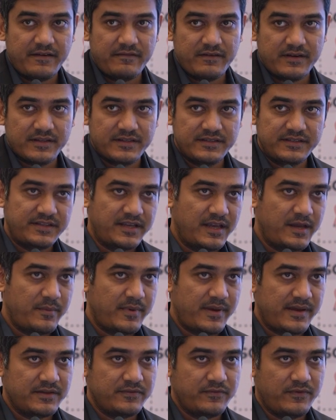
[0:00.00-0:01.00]
were the
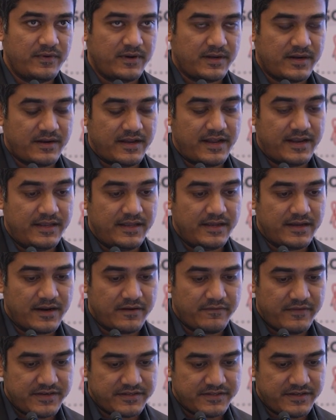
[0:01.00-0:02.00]
same as for any
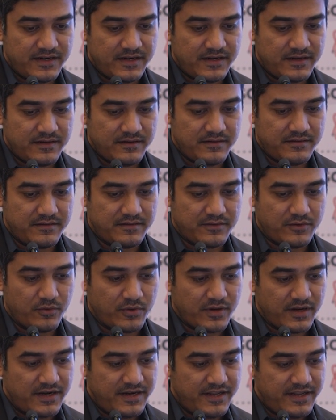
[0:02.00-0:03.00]
conventional
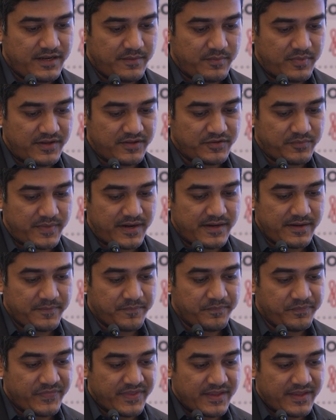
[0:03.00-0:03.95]
total knee replacement.